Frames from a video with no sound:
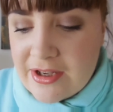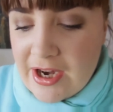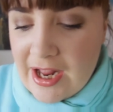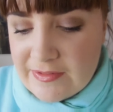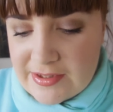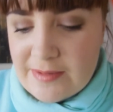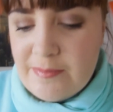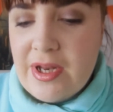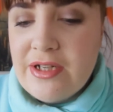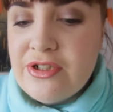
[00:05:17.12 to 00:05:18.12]
Gonna have
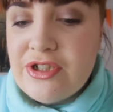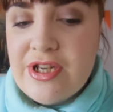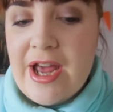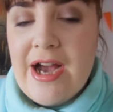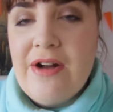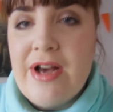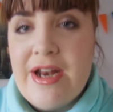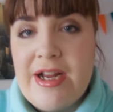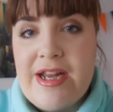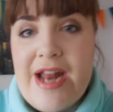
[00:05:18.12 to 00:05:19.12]
some lunch now,
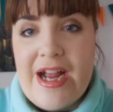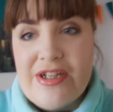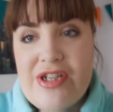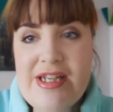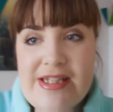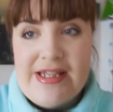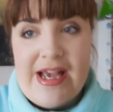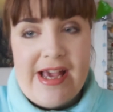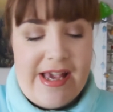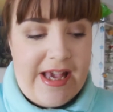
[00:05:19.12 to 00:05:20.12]
and I can actually
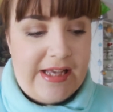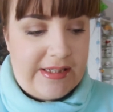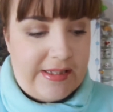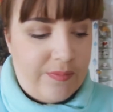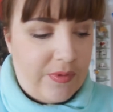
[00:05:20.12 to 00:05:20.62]
say it's,